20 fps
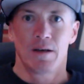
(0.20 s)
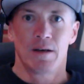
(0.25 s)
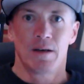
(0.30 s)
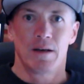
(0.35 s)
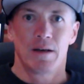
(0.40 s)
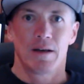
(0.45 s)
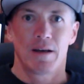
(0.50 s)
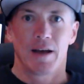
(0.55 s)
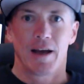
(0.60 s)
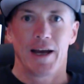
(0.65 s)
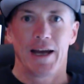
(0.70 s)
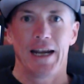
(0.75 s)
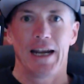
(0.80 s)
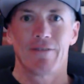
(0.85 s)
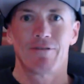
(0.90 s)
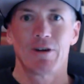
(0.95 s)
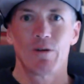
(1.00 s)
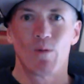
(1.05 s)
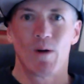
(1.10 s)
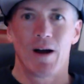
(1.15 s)
Hey
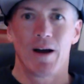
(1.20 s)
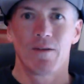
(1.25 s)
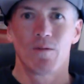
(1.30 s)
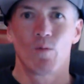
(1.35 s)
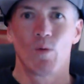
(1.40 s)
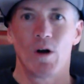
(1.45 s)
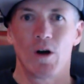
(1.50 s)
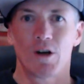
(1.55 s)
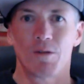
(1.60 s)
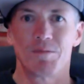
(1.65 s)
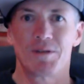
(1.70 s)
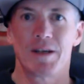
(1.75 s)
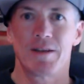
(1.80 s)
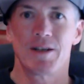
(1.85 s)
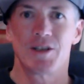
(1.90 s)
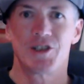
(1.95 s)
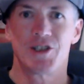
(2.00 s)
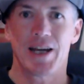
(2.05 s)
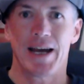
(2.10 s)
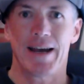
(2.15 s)
everyone, welcome to the
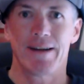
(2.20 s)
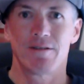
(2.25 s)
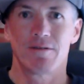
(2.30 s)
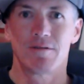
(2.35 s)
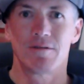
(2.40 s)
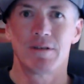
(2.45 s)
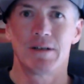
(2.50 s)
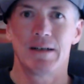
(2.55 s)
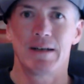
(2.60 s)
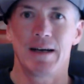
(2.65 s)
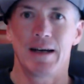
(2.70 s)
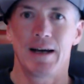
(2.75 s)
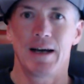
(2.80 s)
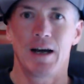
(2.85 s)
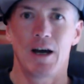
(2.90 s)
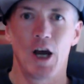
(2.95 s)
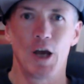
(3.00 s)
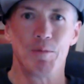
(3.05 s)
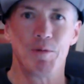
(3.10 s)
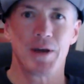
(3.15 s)
channel. I
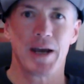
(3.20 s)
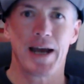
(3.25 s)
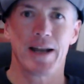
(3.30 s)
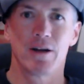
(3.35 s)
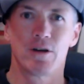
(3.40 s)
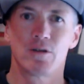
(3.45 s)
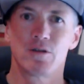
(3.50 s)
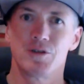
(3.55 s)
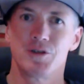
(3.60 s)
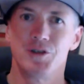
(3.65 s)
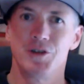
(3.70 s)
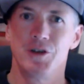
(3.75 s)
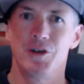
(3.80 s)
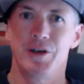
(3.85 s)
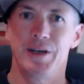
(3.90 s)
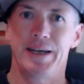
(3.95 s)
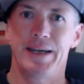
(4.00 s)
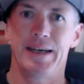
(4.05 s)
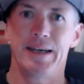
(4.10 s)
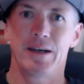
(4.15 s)
hope you had a good New
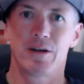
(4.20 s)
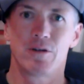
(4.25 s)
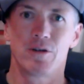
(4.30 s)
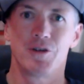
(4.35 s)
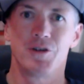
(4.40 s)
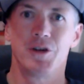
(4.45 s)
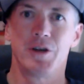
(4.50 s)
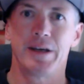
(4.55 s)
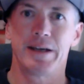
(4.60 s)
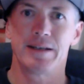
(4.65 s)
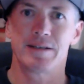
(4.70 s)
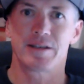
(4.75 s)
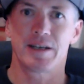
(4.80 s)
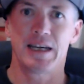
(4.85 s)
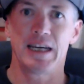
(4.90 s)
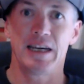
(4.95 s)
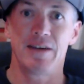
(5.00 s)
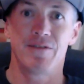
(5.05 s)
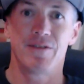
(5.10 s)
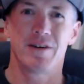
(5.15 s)
Year, good New Year's
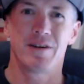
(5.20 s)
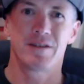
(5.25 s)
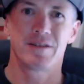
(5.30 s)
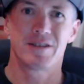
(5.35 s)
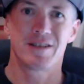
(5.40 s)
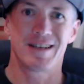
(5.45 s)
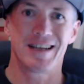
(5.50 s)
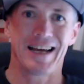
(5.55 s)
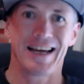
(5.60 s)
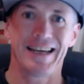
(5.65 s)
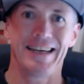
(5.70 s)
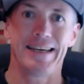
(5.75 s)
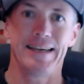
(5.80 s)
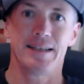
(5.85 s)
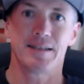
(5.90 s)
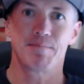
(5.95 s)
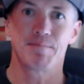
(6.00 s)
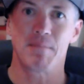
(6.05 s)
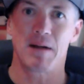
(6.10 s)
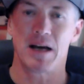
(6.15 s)
Eve. Today is
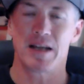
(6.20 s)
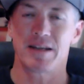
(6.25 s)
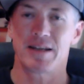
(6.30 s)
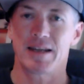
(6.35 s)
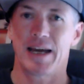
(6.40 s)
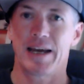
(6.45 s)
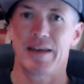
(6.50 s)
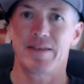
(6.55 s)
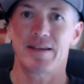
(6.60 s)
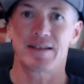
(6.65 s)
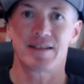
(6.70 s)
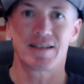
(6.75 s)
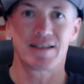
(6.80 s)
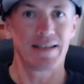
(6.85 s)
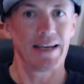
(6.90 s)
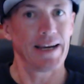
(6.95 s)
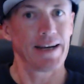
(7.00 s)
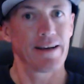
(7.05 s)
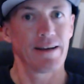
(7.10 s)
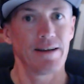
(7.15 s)
Monday the
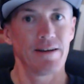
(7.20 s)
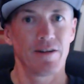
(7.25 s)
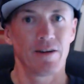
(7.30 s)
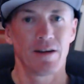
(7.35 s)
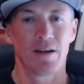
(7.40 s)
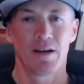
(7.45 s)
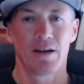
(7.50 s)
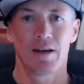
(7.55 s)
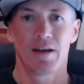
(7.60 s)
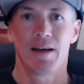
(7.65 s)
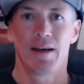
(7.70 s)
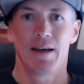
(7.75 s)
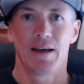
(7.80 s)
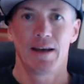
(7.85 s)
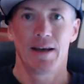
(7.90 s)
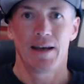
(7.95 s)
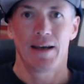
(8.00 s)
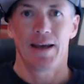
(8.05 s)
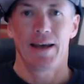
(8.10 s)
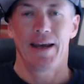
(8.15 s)
2nd,
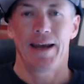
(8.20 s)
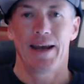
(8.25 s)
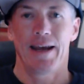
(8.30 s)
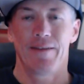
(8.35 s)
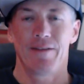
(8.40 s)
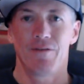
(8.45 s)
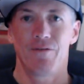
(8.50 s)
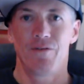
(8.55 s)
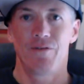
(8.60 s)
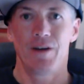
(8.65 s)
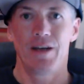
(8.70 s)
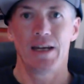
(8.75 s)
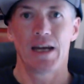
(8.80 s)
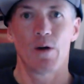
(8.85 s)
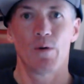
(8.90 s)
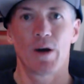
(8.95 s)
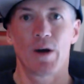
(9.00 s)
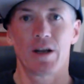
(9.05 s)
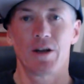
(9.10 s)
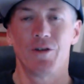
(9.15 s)
and the video we're
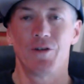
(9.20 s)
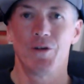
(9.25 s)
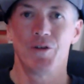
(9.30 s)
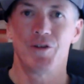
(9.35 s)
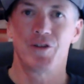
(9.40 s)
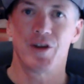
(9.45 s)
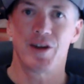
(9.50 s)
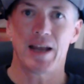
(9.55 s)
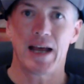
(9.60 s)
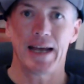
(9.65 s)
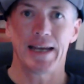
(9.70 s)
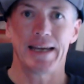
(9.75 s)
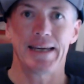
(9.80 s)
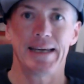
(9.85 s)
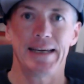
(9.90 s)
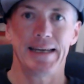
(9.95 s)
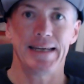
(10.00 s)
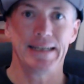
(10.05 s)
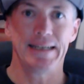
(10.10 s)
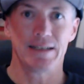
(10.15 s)
going to do today
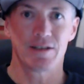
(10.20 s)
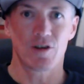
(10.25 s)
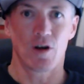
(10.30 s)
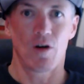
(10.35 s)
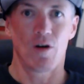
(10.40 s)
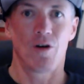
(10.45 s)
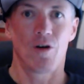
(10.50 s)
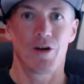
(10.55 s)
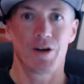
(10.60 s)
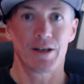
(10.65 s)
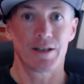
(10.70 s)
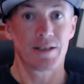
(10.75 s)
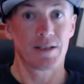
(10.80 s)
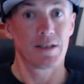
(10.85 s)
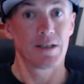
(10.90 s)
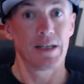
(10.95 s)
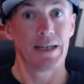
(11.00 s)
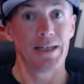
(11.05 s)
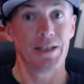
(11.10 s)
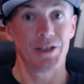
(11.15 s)
is on a
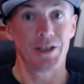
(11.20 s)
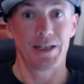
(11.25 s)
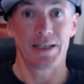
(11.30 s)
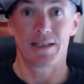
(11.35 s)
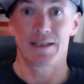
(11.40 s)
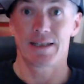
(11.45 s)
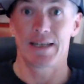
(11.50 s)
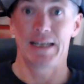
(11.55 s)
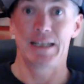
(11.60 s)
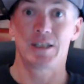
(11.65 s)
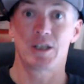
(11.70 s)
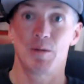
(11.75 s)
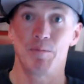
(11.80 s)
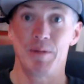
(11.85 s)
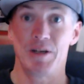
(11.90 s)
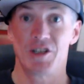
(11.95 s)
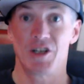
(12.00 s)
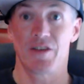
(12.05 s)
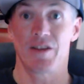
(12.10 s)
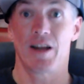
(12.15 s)
CGC
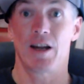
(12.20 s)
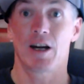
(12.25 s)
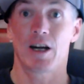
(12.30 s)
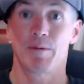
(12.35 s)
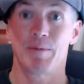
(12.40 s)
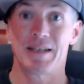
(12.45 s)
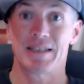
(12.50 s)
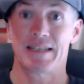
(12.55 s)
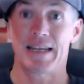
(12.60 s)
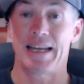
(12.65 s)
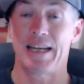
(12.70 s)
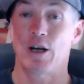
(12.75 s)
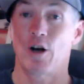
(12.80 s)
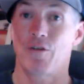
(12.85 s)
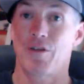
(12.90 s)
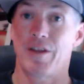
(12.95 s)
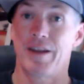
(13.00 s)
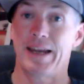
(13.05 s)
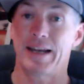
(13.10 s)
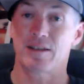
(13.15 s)
submission that I'm going to be sending off in the
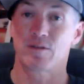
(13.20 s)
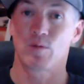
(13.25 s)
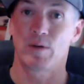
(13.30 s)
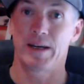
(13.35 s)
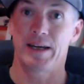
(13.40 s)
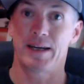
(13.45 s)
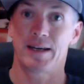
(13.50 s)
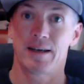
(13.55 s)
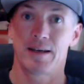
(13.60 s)
next week.